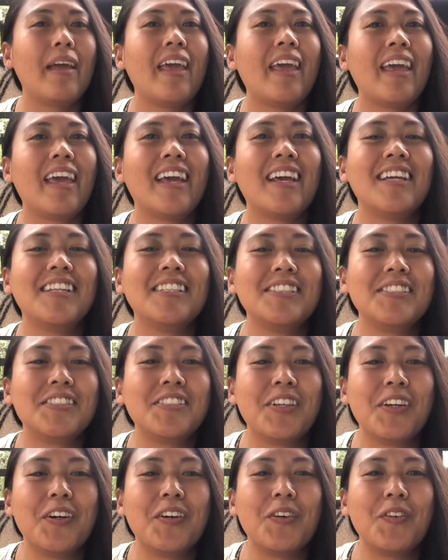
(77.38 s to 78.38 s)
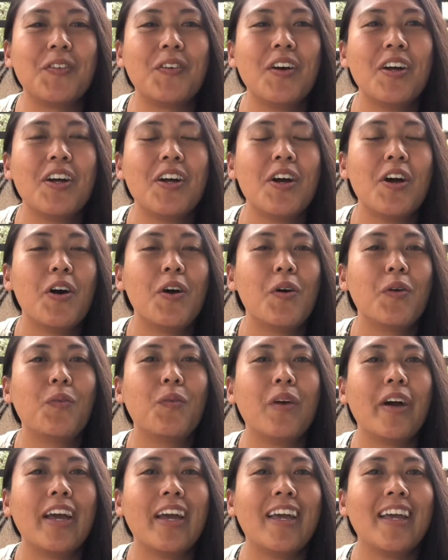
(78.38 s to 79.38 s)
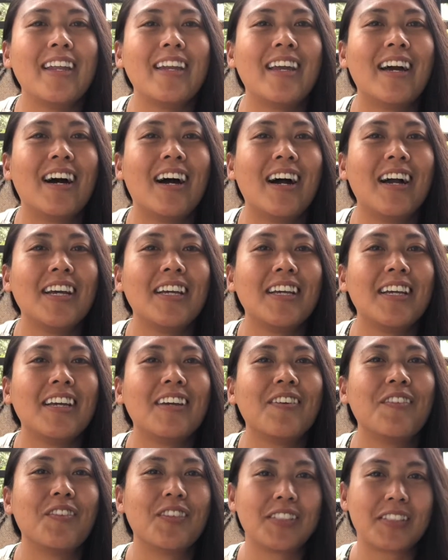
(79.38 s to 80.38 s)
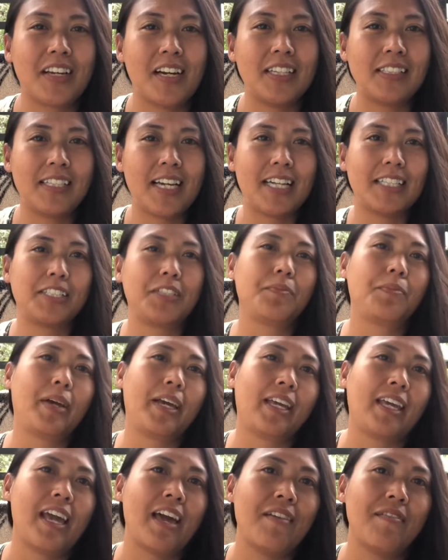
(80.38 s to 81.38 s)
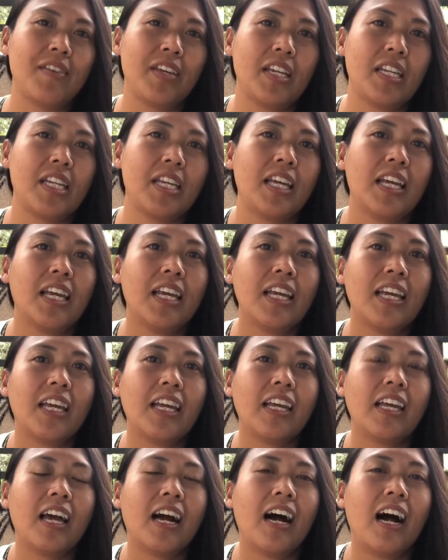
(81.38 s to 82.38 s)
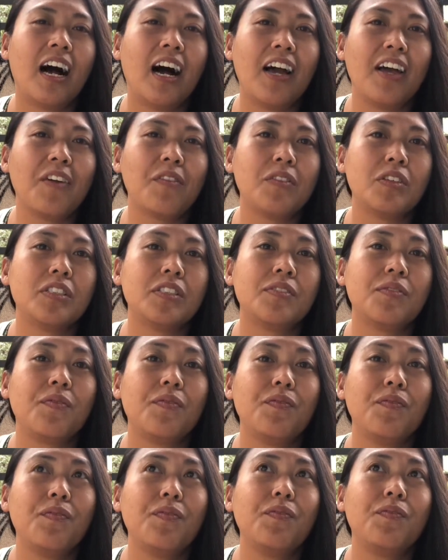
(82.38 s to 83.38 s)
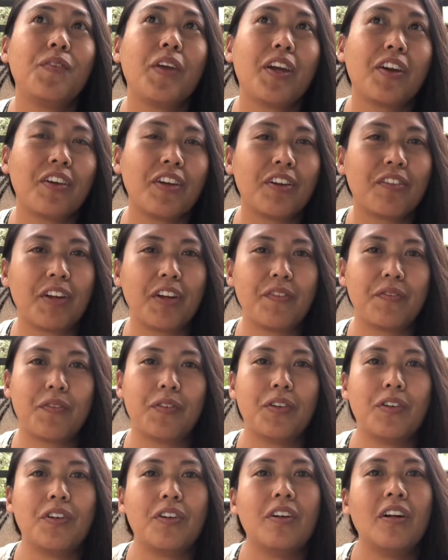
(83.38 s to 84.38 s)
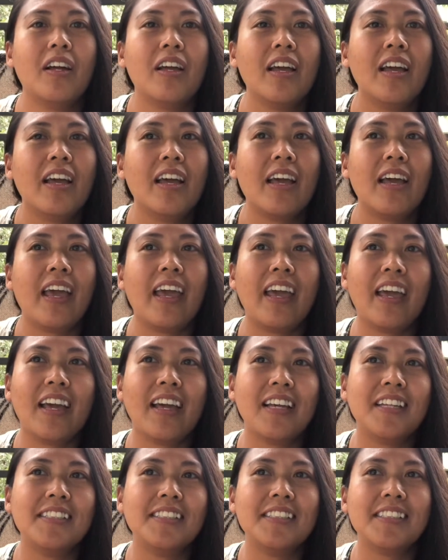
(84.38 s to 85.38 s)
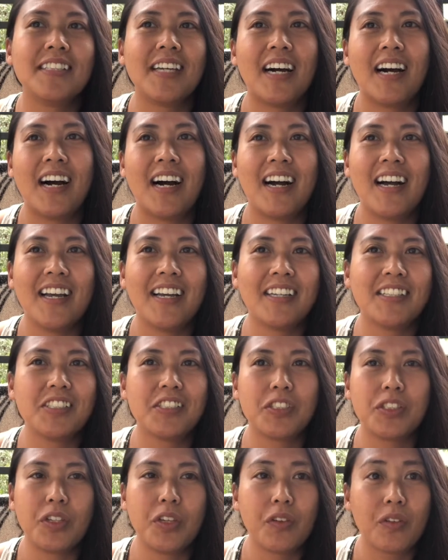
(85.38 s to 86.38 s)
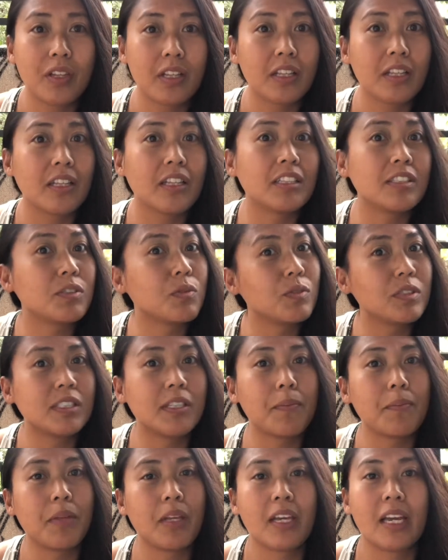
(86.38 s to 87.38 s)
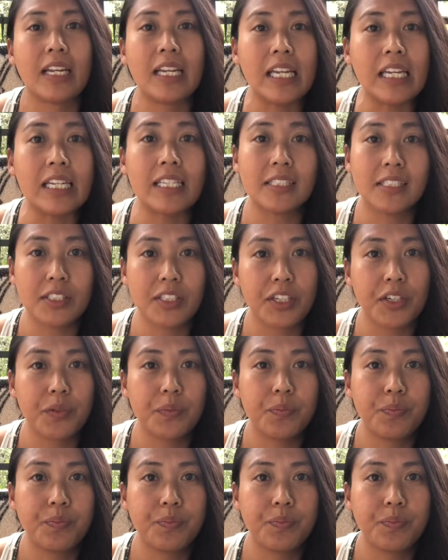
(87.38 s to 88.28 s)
and so when I was contacted by Kevin, I was very grateful, and I just knew that this was something I needed to do.